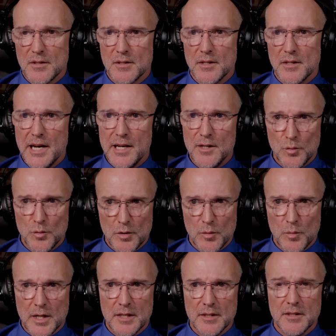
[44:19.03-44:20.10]
and or the
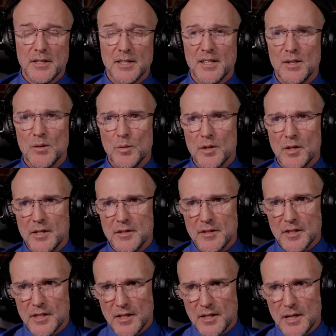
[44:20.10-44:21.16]
one where I did a
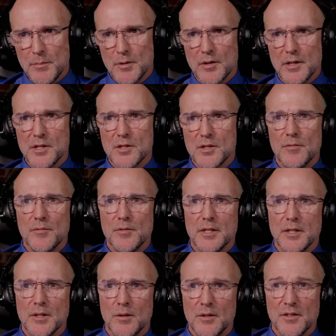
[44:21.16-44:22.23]
collaboration
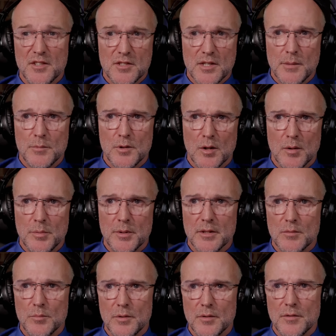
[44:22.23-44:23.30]
video on the same topic
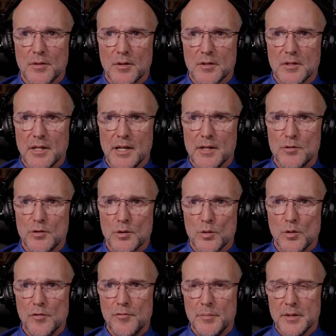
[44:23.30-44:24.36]
with Dr. Andrew
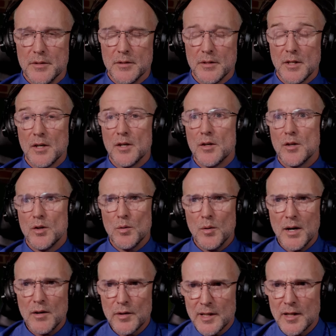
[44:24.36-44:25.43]
Kaufman, who I
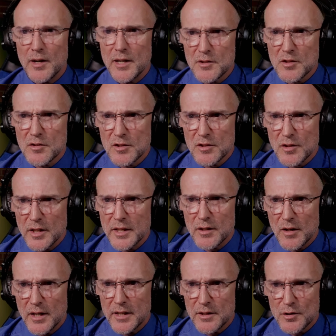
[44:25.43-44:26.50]
realise is a
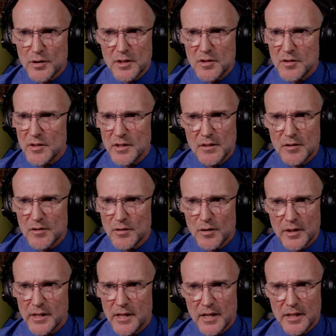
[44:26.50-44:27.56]
psychiatrist and not a
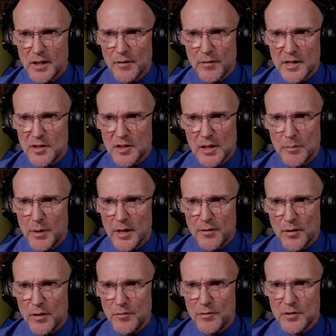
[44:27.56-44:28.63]
cardiovascular
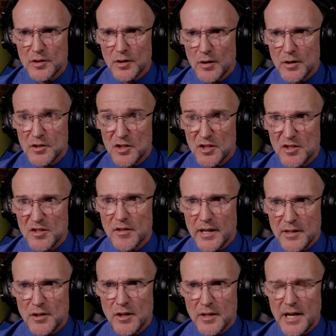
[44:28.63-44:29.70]
pathophysiologist.
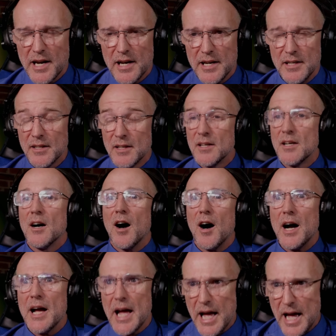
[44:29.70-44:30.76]
That's okay.
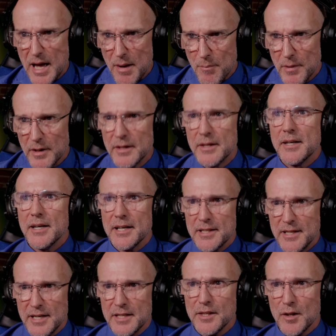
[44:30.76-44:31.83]
I am a
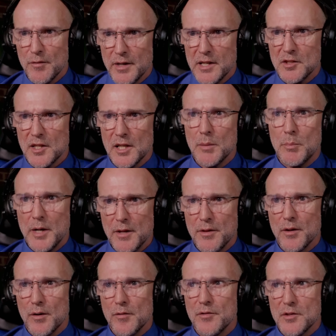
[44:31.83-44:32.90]
cardiovascular
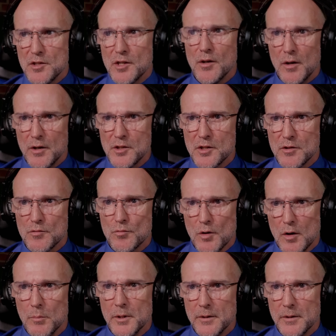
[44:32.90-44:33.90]
pathophysiologist, Rob.